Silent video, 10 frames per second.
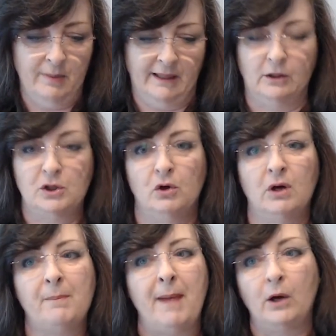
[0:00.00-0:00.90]
We're going to
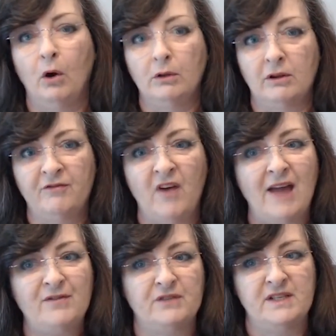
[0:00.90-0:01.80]
talk about the
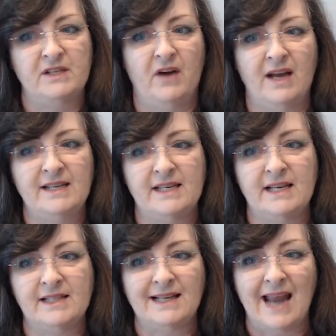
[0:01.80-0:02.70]
5 different
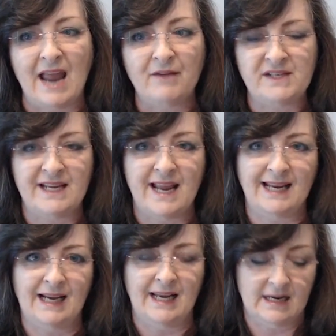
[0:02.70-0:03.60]
devices that are
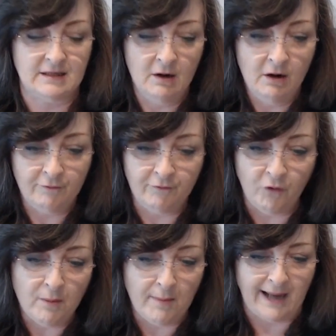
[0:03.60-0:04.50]
FDA cleared
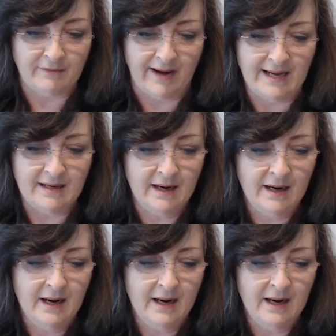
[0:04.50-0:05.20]
for migraine.